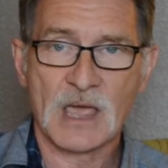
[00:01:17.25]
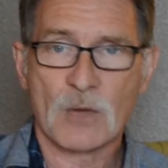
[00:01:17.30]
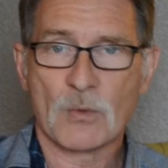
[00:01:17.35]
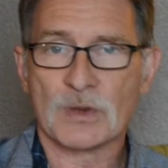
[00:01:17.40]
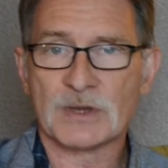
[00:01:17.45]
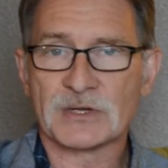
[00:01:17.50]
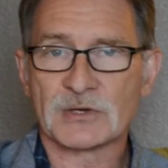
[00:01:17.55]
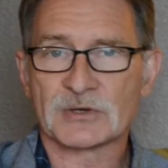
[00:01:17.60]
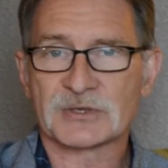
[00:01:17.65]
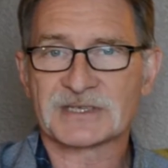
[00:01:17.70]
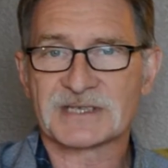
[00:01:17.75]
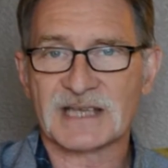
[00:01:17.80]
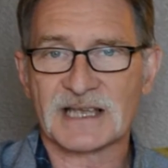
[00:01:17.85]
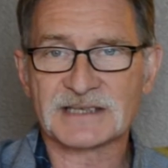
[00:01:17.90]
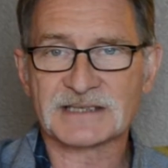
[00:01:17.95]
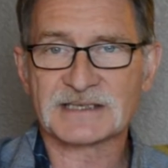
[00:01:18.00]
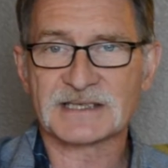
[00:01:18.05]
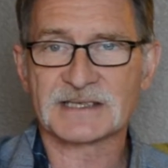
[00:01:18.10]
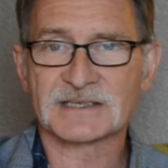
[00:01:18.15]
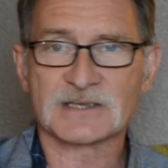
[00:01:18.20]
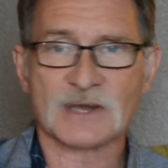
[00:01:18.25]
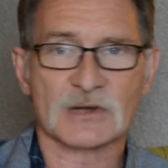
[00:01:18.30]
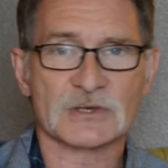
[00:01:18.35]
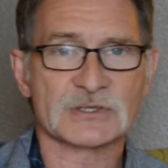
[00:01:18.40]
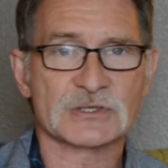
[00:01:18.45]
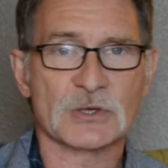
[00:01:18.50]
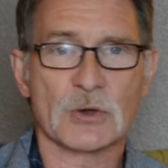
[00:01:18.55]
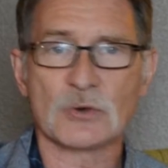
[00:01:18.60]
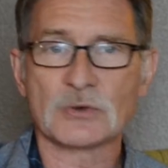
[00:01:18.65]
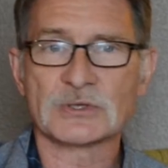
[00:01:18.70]
when your senses are
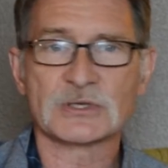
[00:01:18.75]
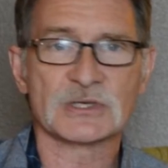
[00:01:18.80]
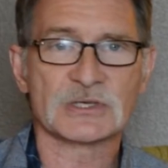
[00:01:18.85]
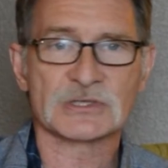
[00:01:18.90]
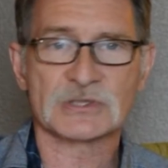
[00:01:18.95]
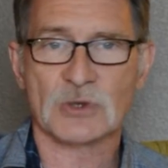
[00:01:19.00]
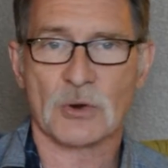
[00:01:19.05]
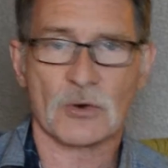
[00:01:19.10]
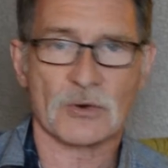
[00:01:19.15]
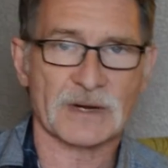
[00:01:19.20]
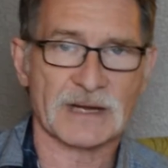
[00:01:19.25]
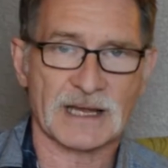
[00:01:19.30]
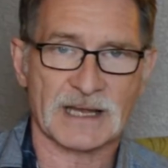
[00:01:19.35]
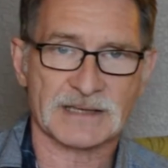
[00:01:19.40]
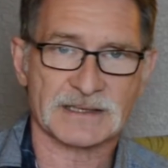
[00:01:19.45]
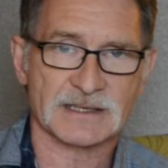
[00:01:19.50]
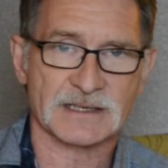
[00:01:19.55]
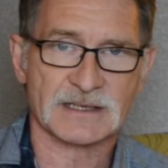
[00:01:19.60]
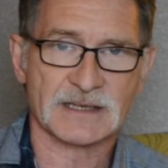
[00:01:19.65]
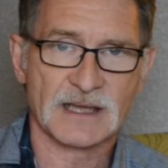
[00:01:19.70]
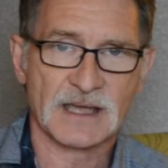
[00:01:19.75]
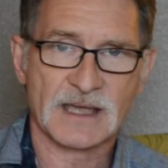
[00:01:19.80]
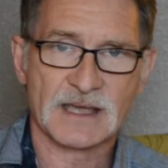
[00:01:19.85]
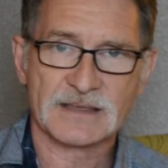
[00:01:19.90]
so disoriented